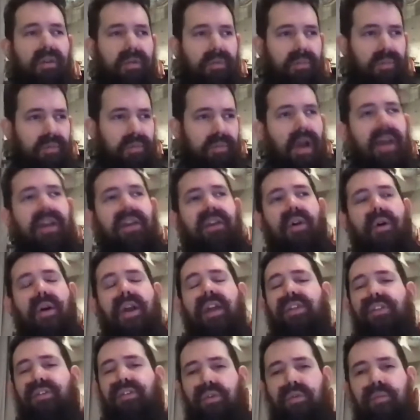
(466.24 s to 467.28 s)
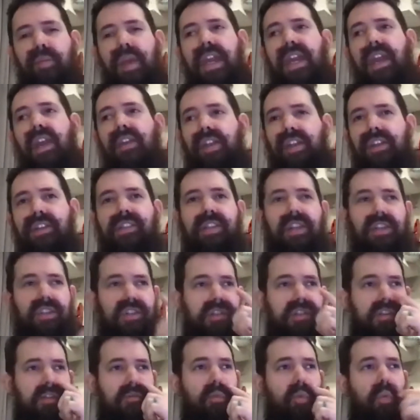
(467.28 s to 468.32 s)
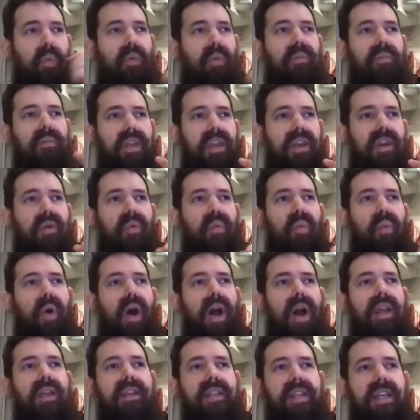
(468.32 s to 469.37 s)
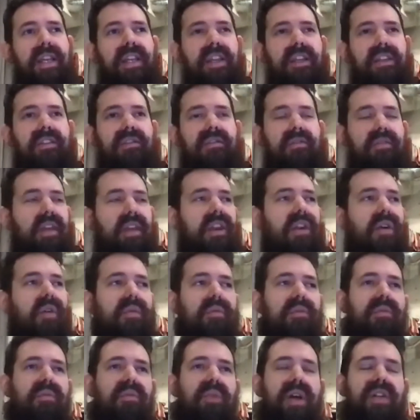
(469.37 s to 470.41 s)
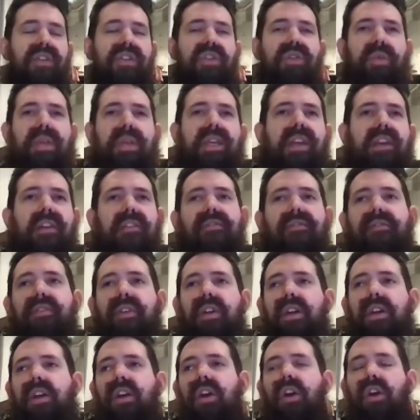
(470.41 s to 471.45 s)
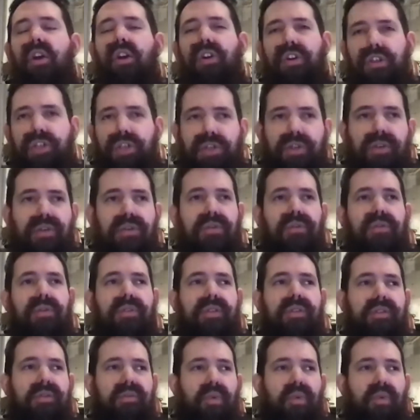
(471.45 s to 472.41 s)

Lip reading: when going through and making the decisions of, what needed, what should we give her shoes?